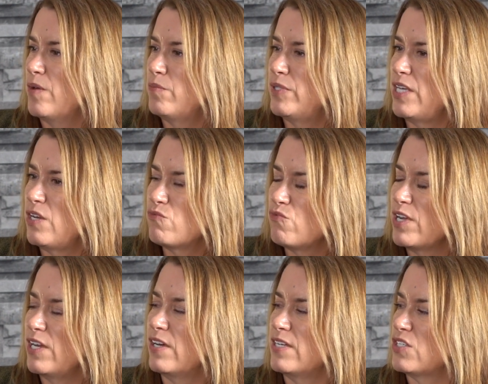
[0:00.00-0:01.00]
But they don't
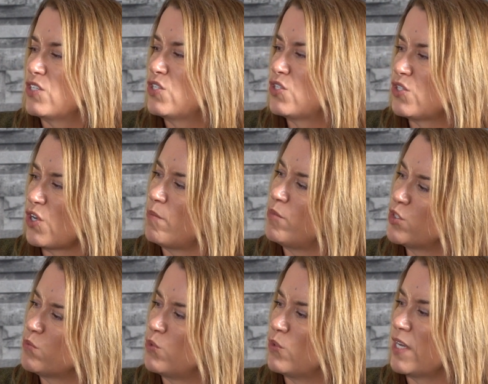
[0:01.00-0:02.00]
realise there's so
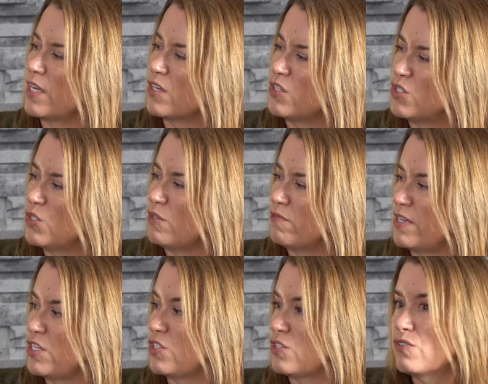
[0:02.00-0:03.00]
much more they can do if
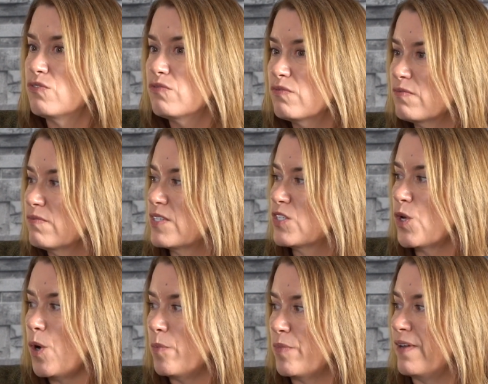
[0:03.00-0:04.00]
they just
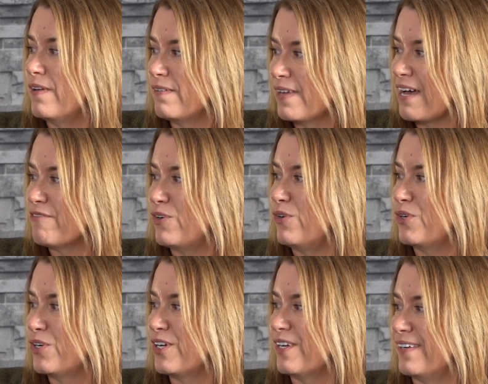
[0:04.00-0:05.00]
stop and have a
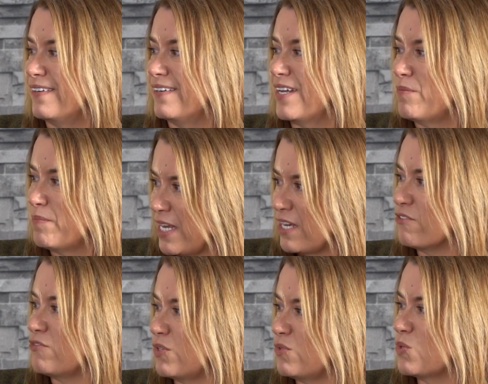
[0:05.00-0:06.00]
look and make a
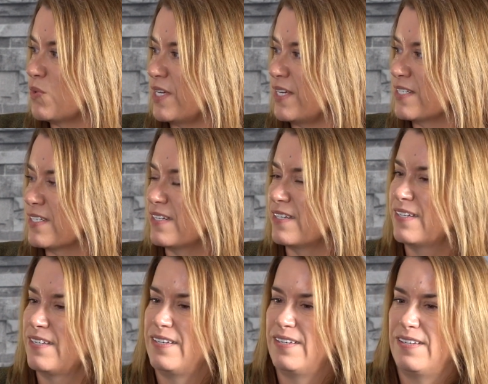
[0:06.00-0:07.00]
few tweaks. And
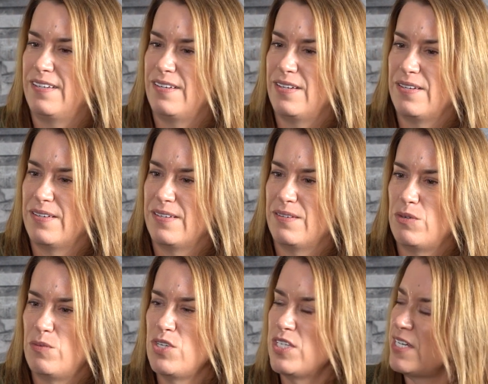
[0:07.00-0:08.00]

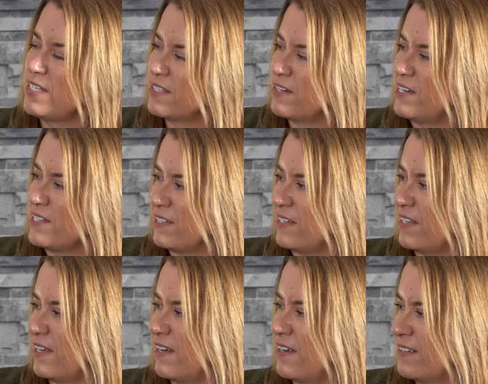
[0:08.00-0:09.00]
what would you say to guys like
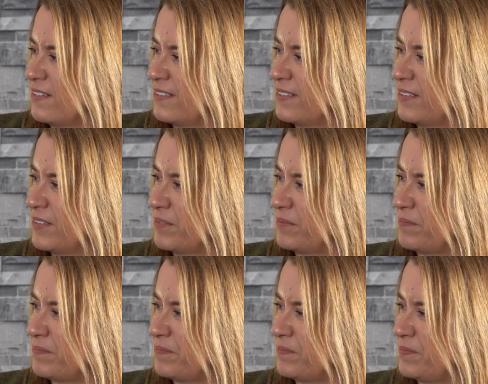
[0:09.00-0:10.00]
that
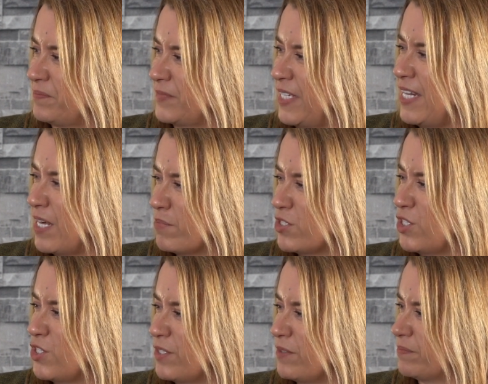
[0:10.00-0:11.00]
in that
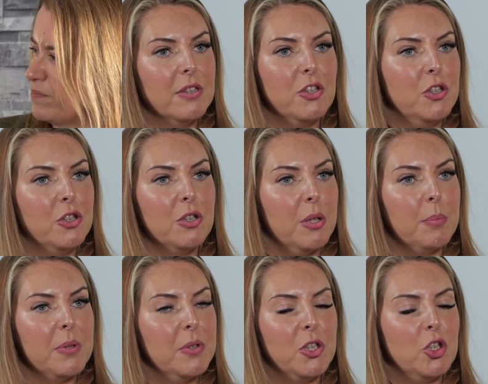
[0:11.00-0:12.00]
position? Stop
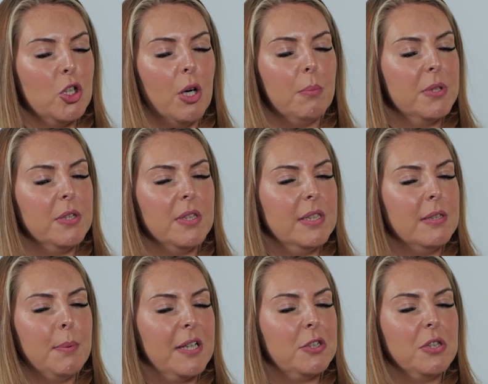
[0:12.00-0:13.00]
doing
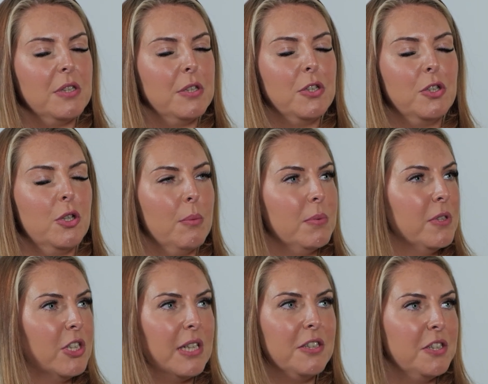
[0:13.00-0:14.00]
inspections. Stop
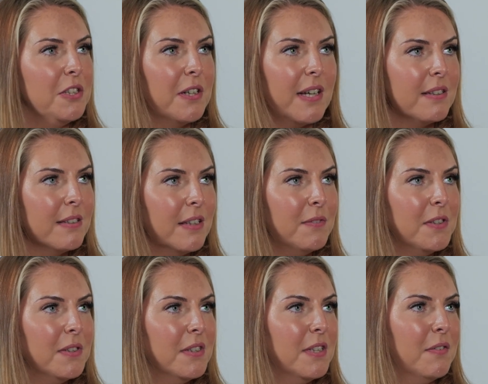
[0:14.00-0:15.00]
chasing your gas safety
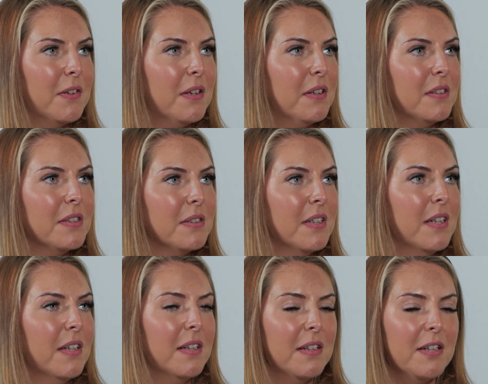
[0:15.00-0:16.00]
certificates.
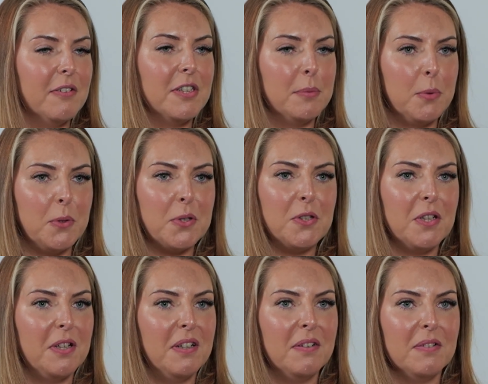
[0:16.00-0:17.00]
There is more
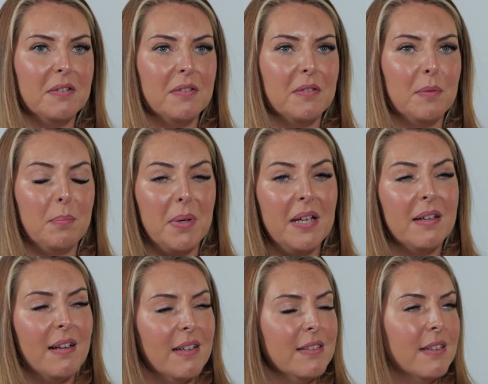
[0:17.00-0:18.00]
to being
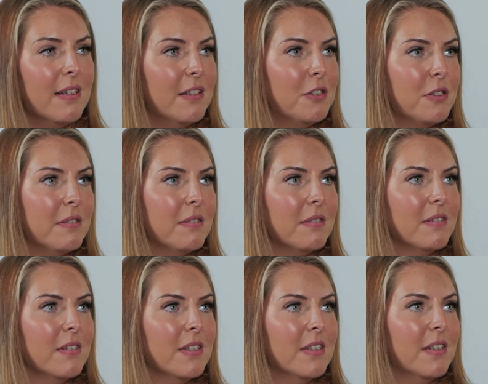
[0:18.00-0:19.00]
a letting agent
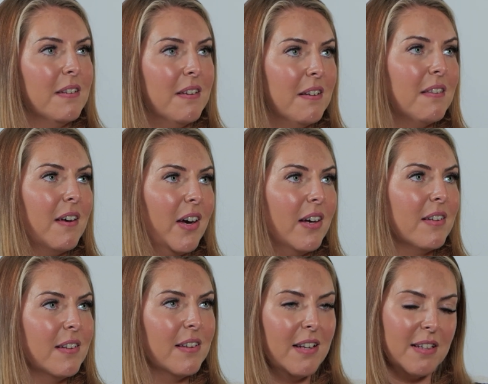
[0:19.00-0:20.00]
than that.
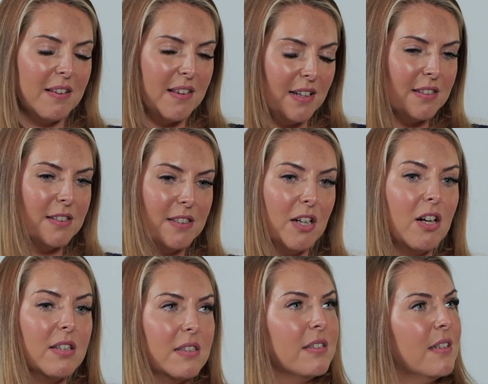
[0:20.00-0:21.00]
That's
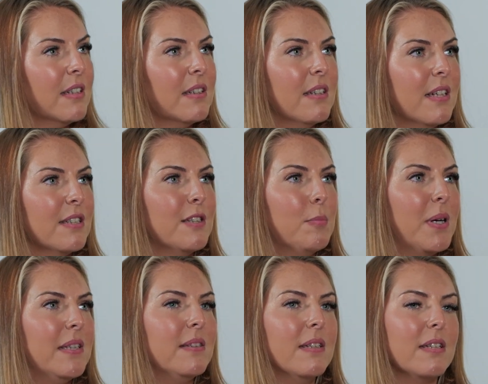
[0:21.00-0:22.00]
I understand that that's the
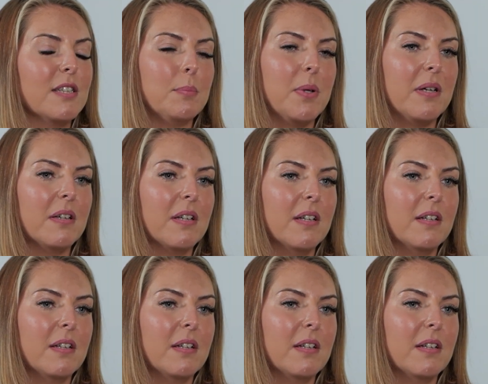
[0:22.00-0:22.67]
basics, but